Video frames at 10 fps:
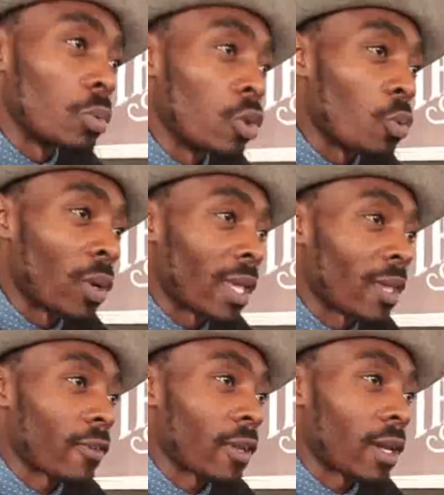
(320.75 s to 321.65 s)
you were
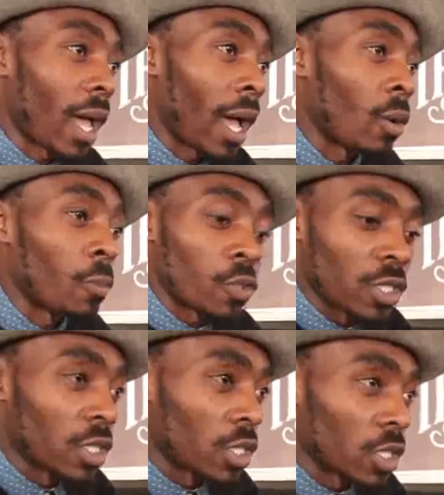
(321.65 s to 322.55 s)
given an
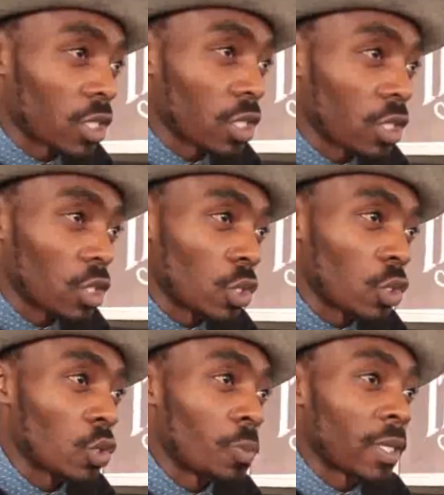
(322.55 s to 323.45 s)
opportunity
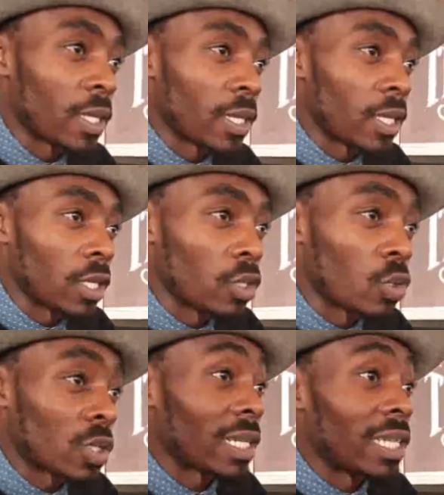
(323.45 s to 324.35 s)

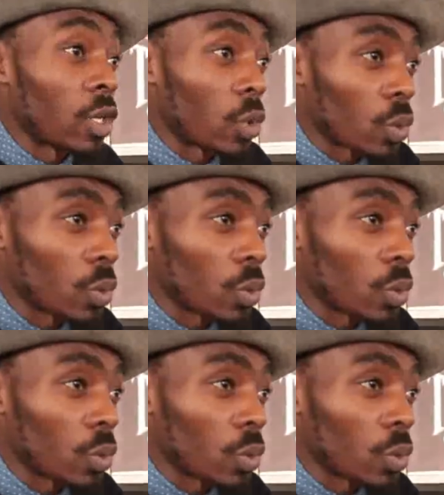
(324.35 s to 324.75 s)
to study law.